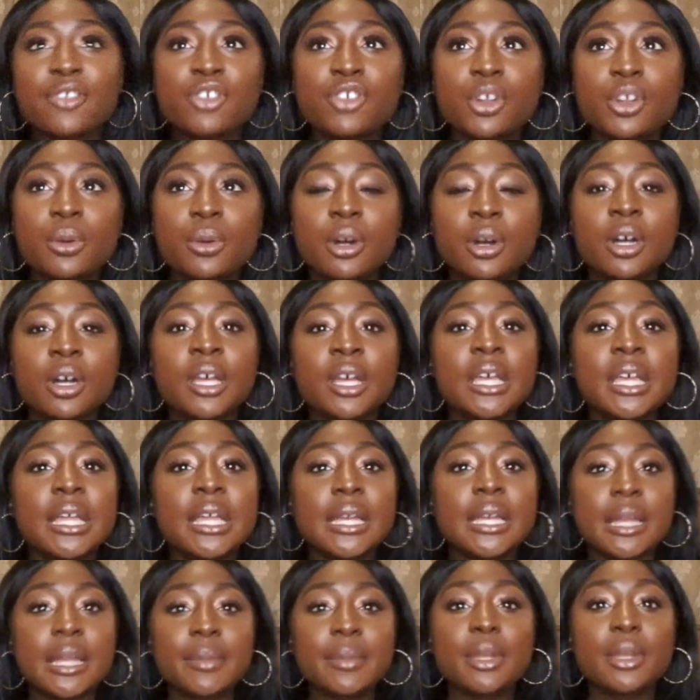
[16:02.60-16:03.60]
do you know what,
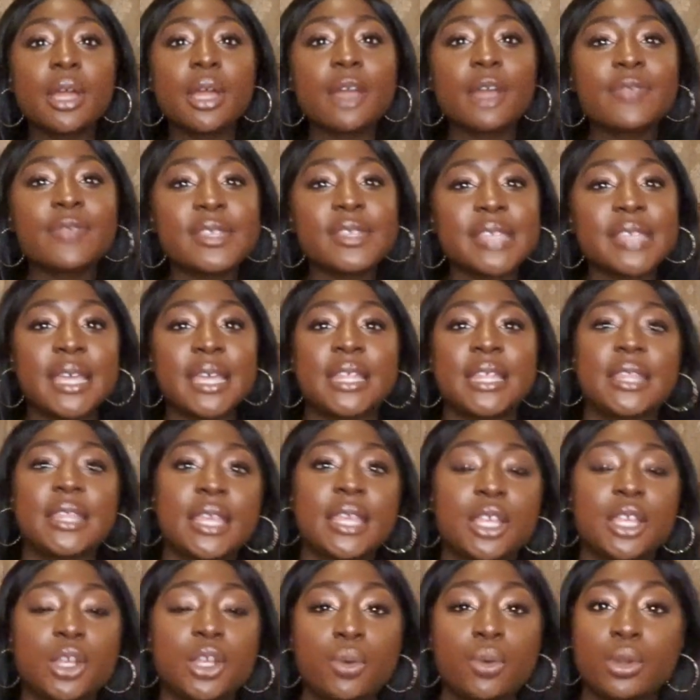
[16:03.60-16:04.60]
let me know if there's
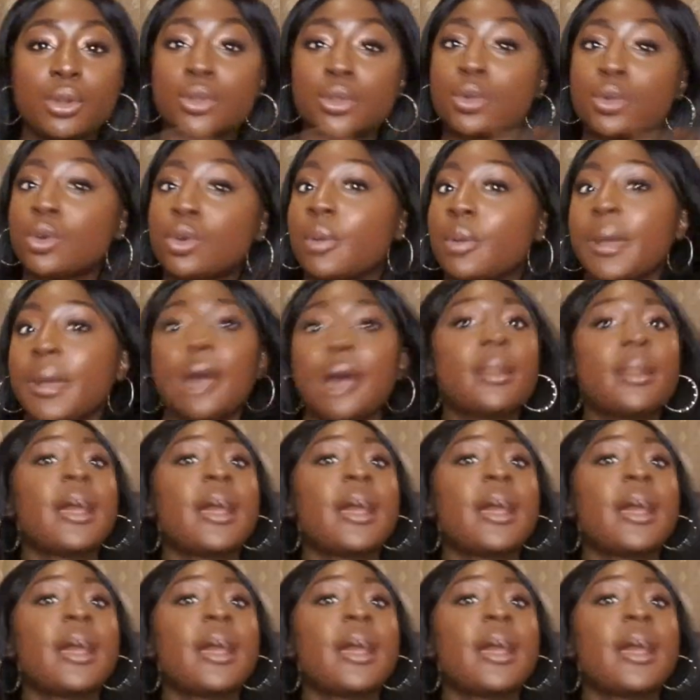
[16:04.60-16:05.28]
anything you want to talk about.